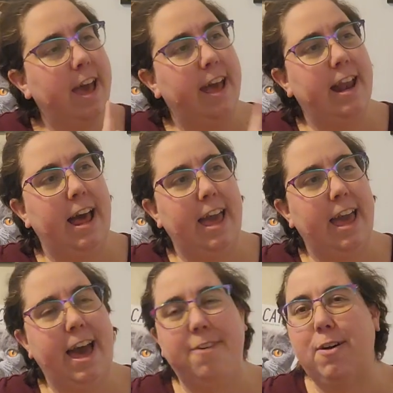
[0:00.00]
and I
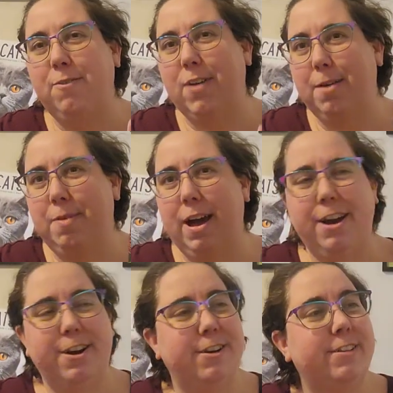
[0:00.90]
have
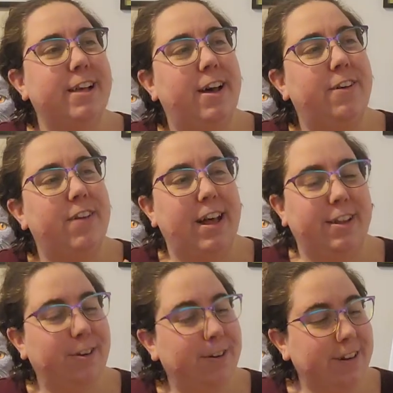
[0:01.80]
Vampires of El
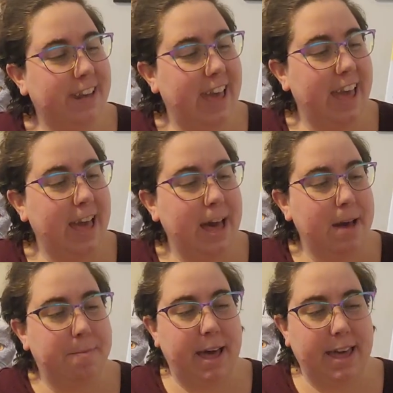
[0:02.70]
Norte
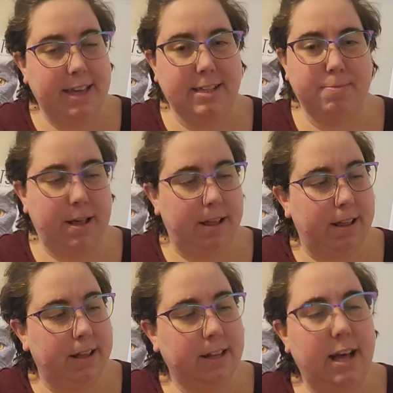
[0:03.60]
by
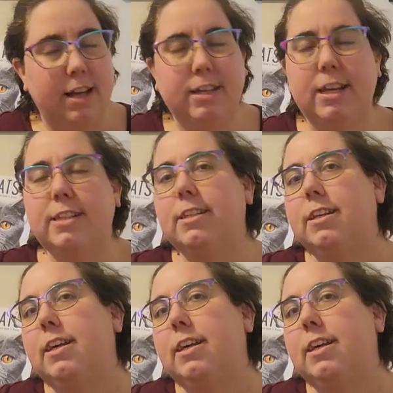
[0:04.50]
Isabel Cañas.